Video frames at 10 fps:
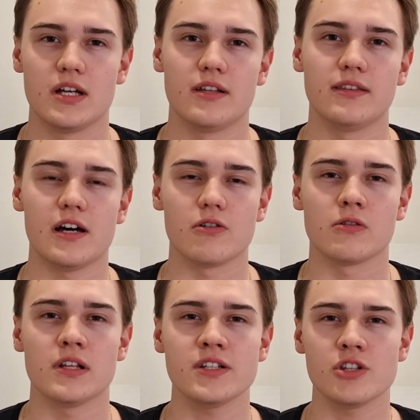Now,
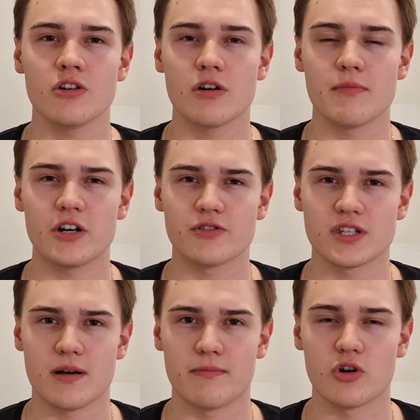let's talk about
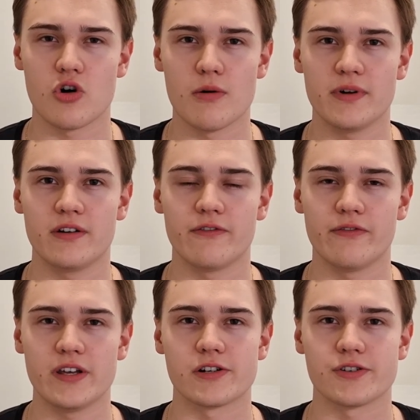some common
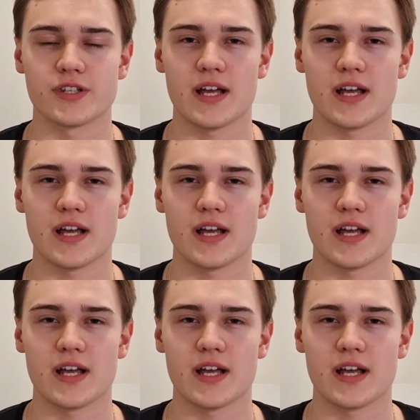fears